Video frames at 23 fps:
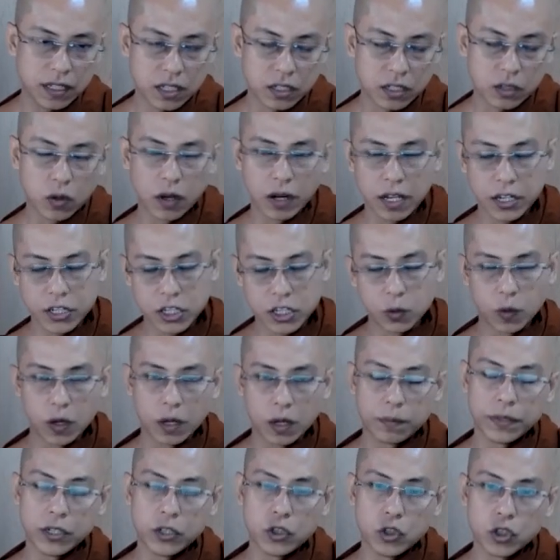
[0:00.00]
collection
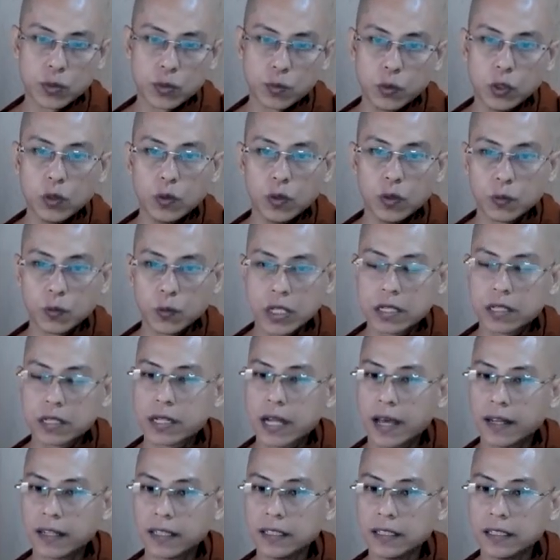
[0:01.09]
will be useful when we
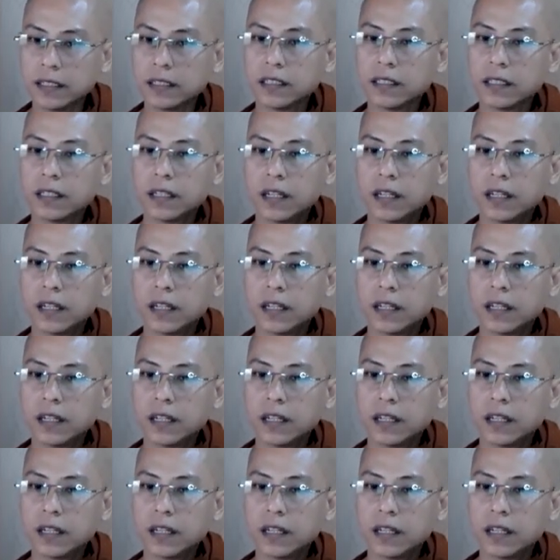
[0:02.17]
study